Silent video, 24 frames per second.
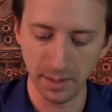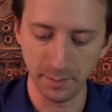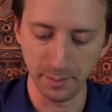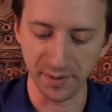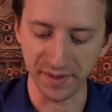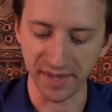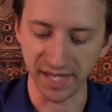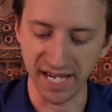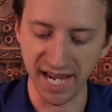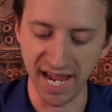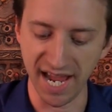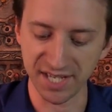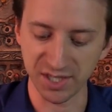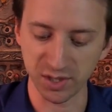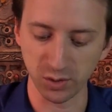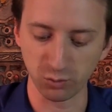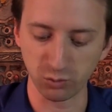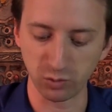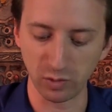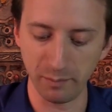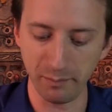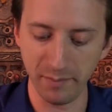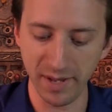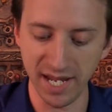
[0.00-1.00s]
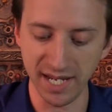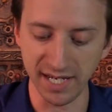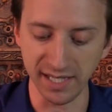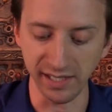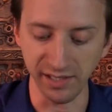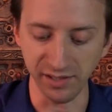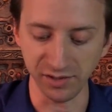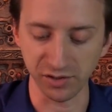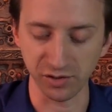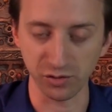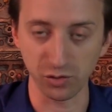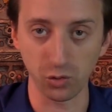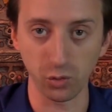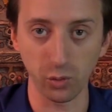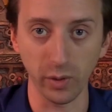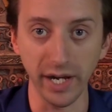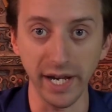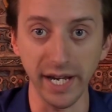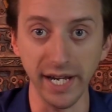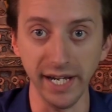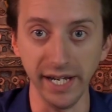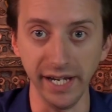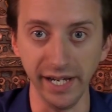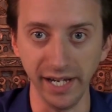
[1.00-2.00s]
But the castle remains
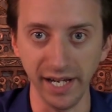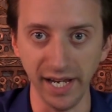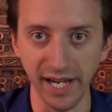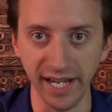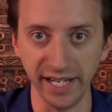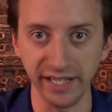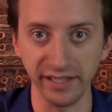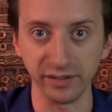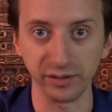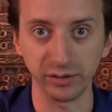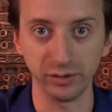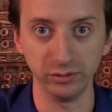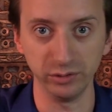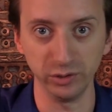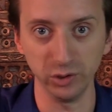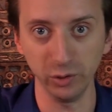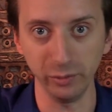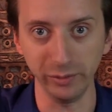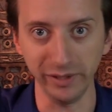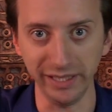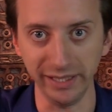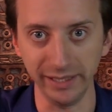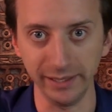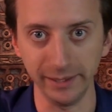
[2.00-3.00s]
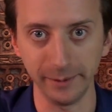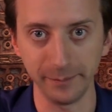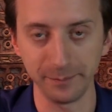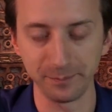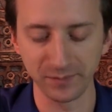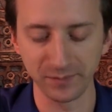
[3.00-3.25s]
gray and gloomy.